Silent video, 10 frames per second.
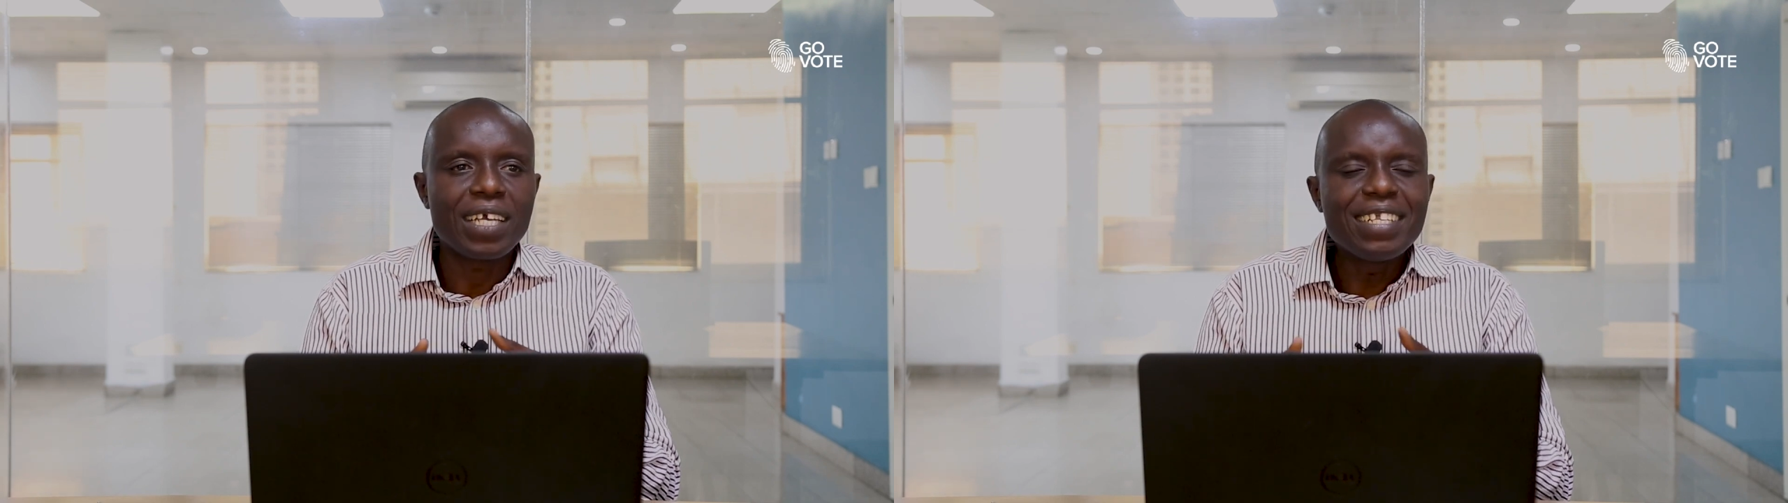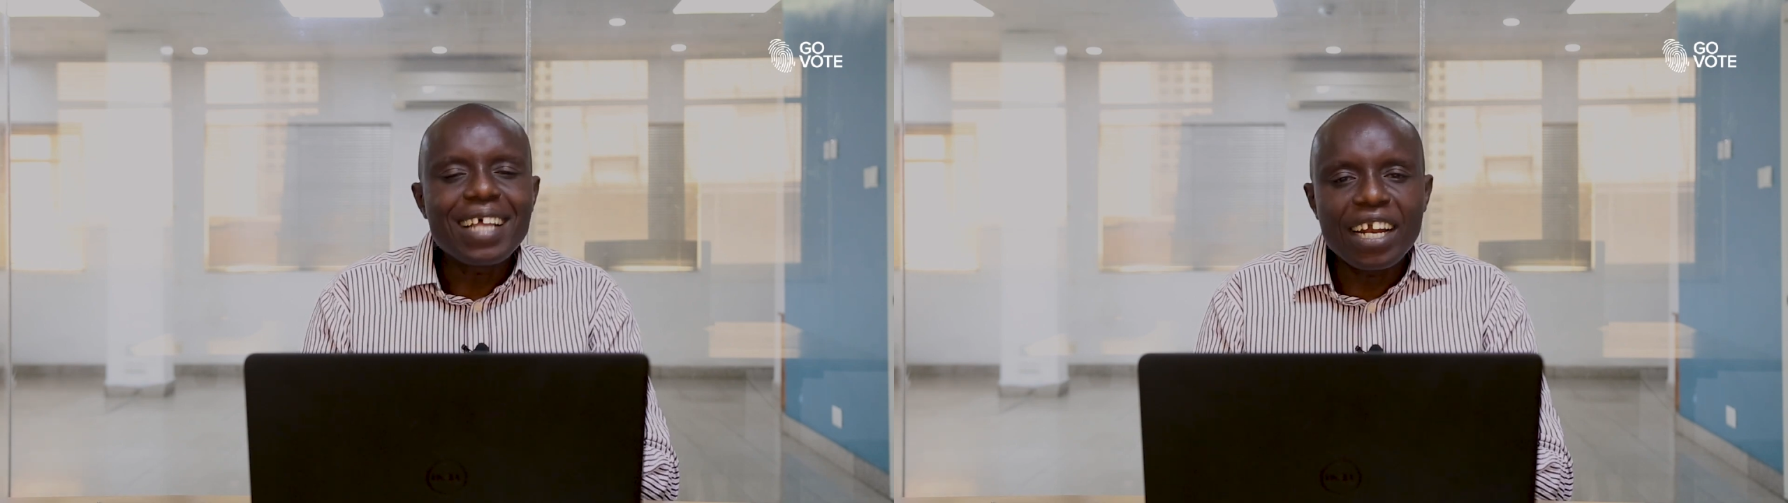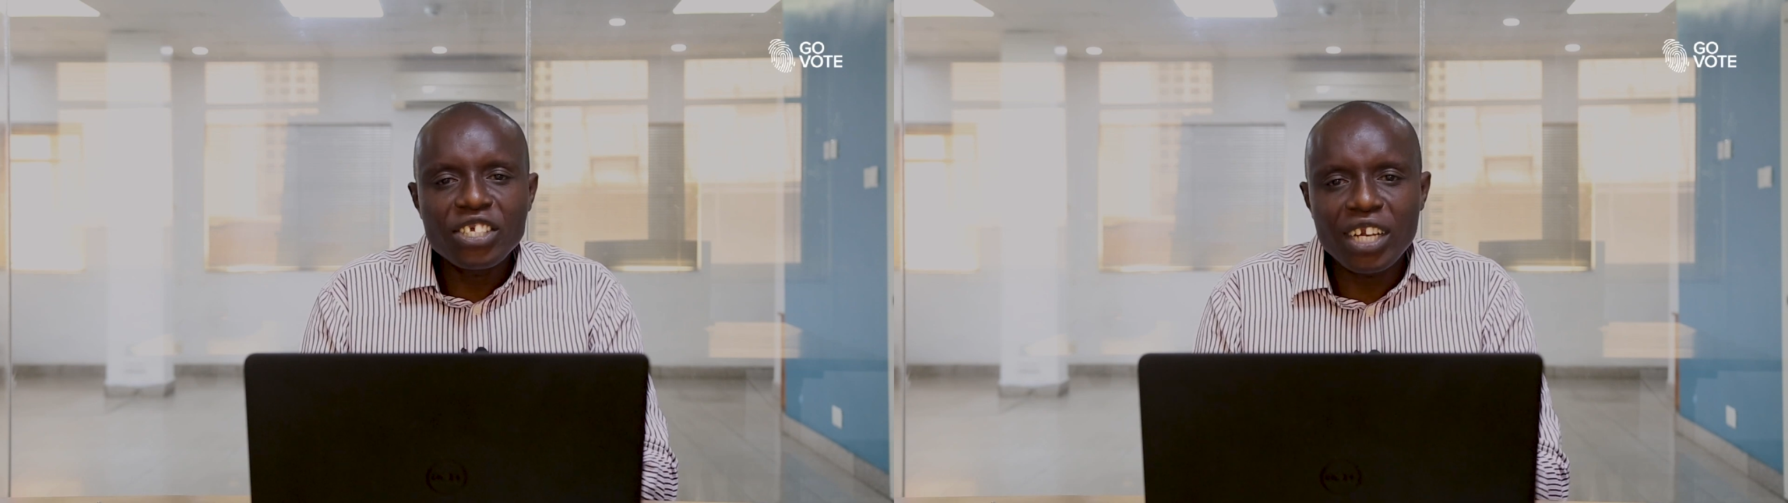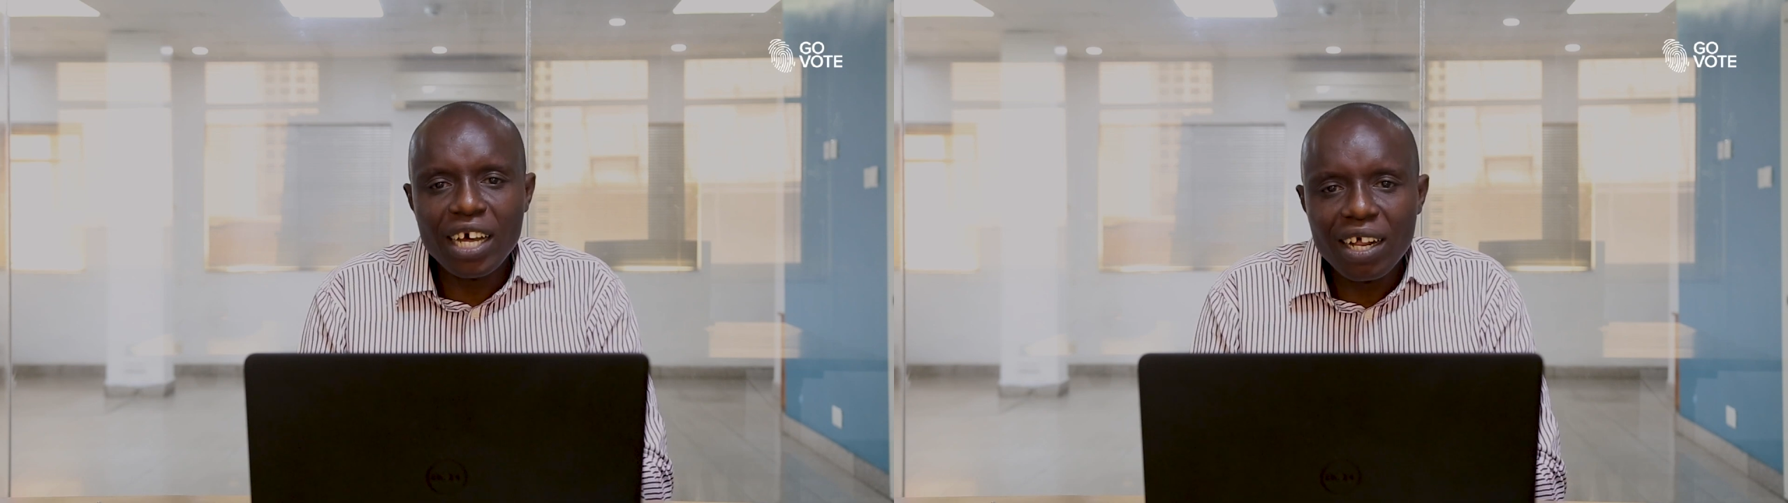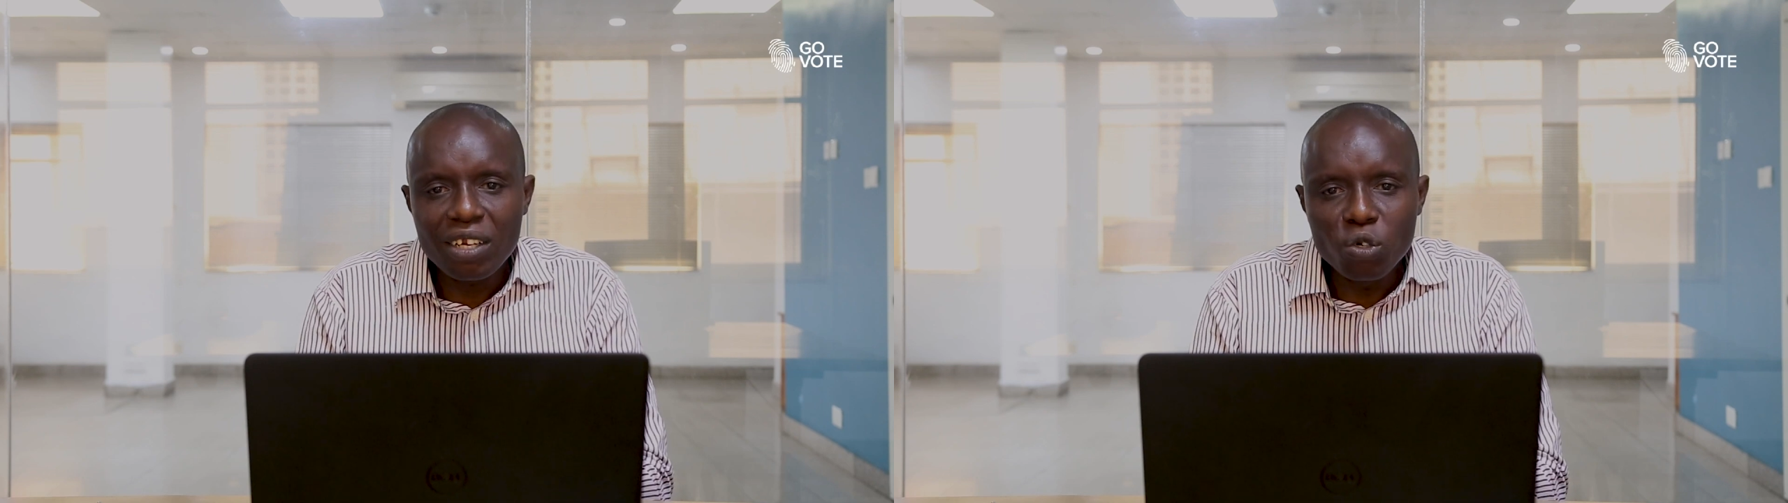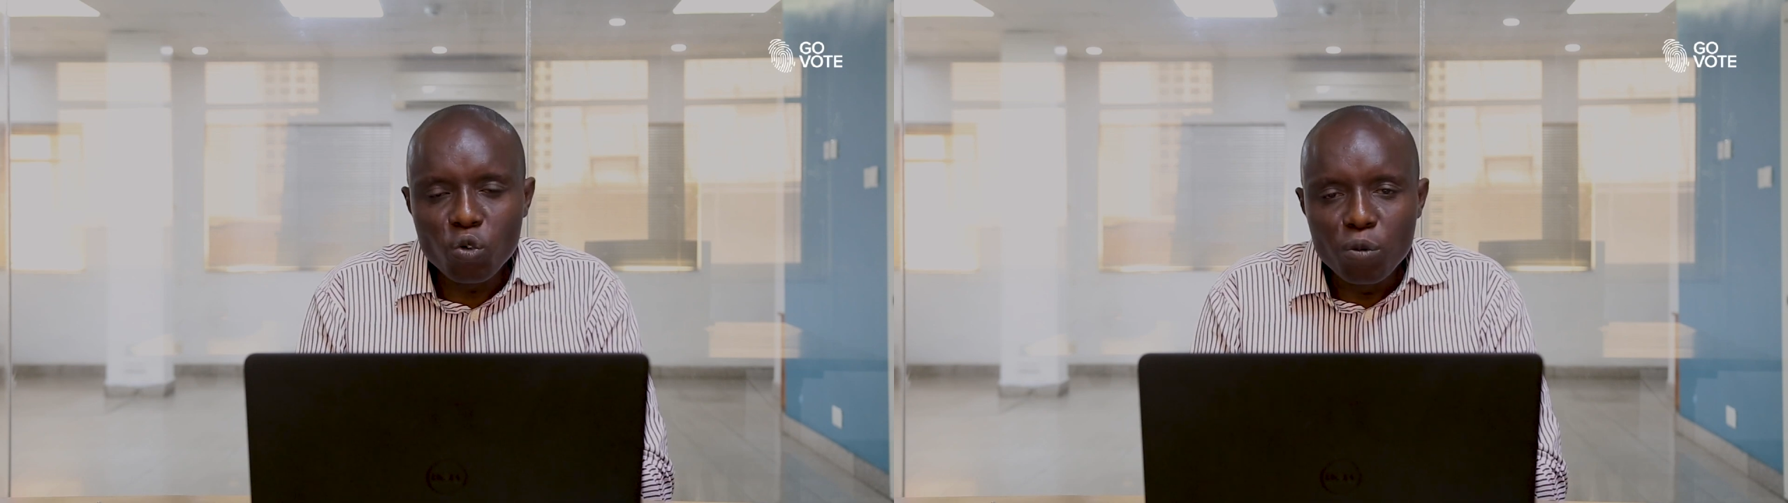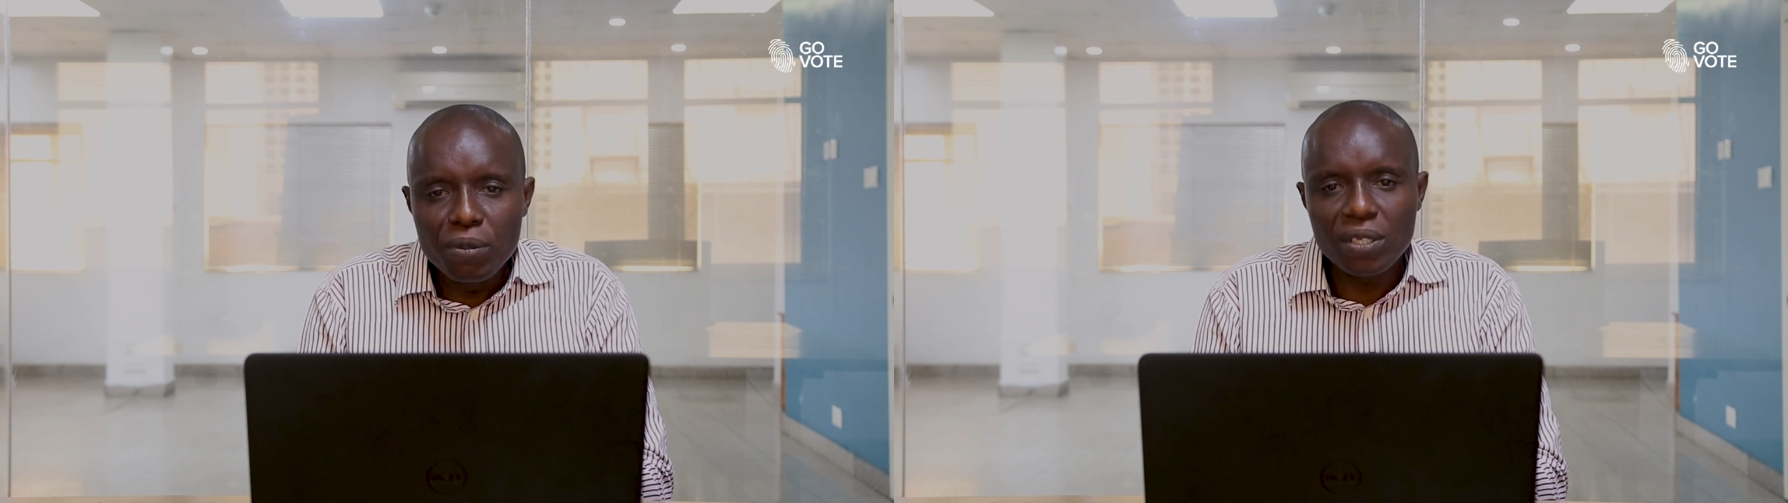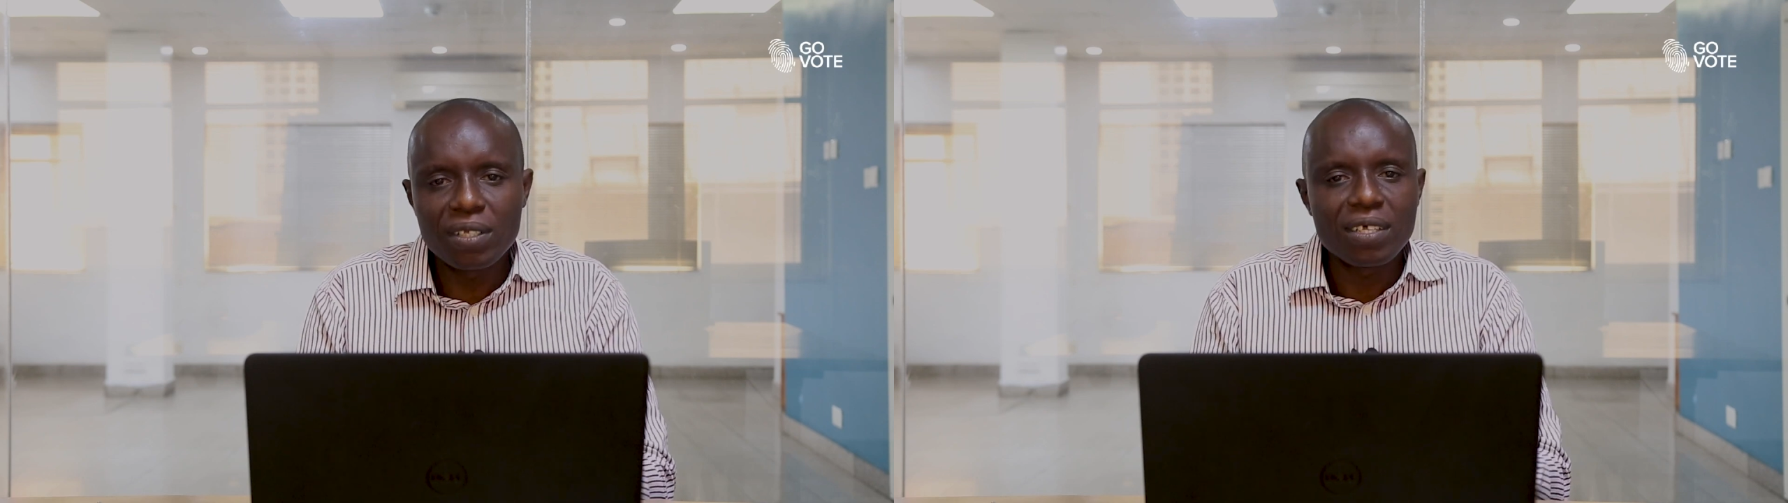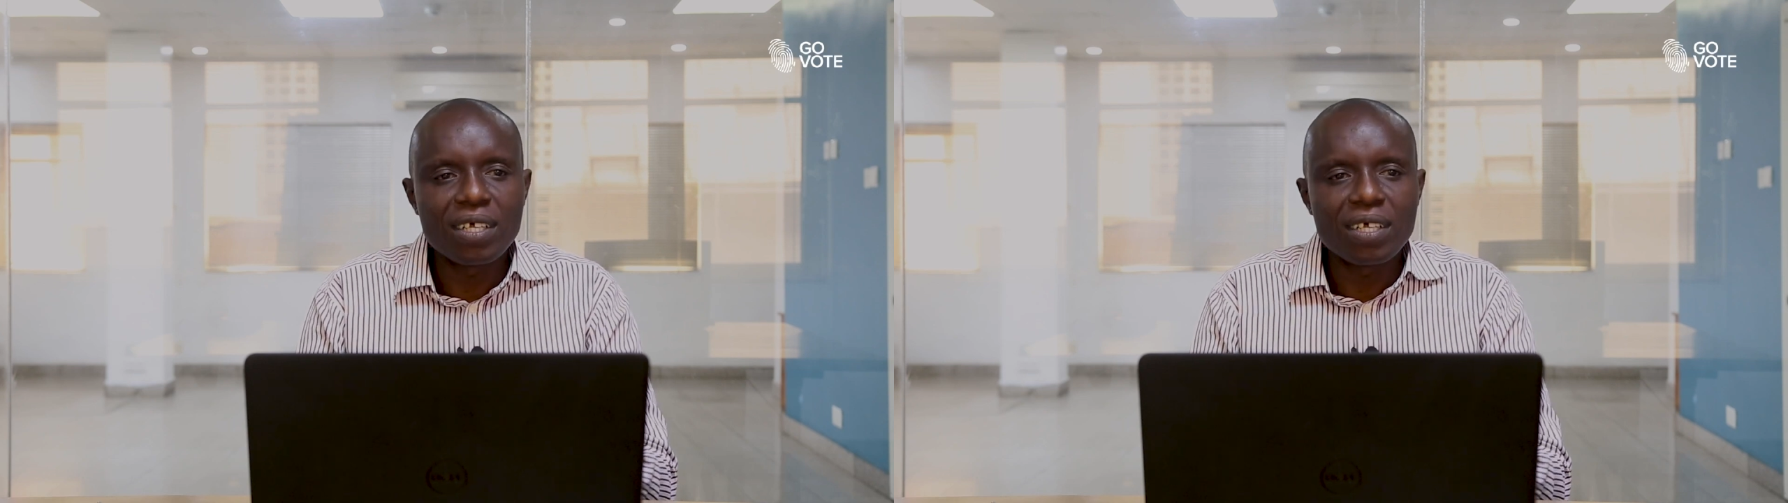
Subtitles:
international groups,